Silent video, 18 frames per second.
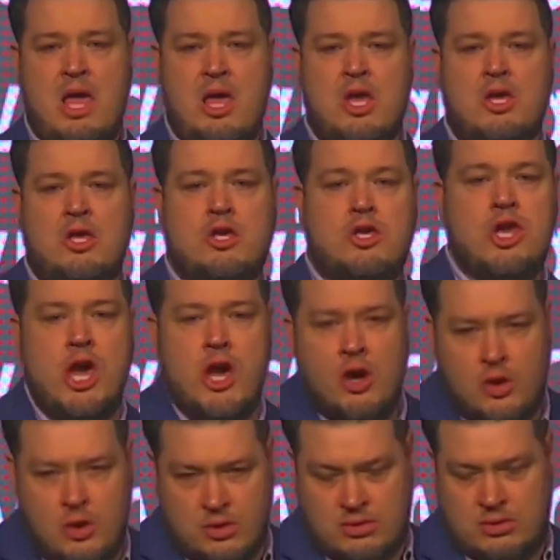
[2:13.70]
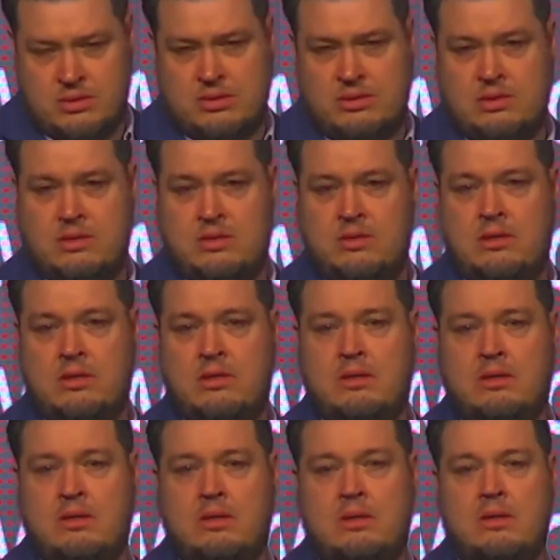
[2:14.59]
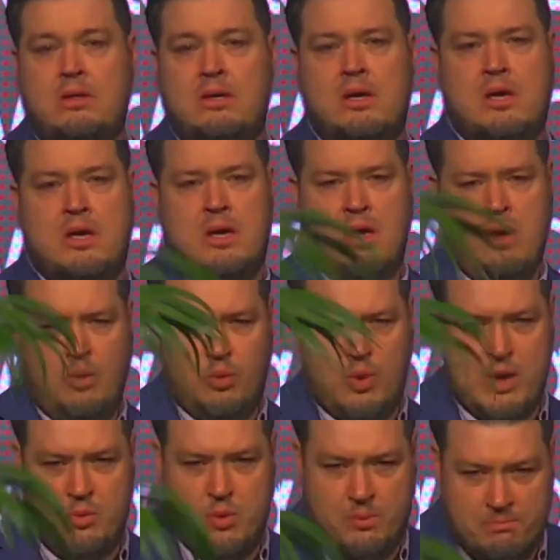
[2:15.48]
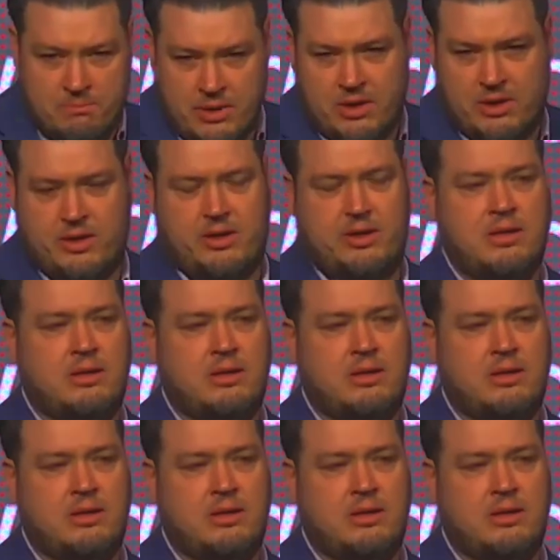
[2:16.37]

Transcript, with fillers: You we will murder.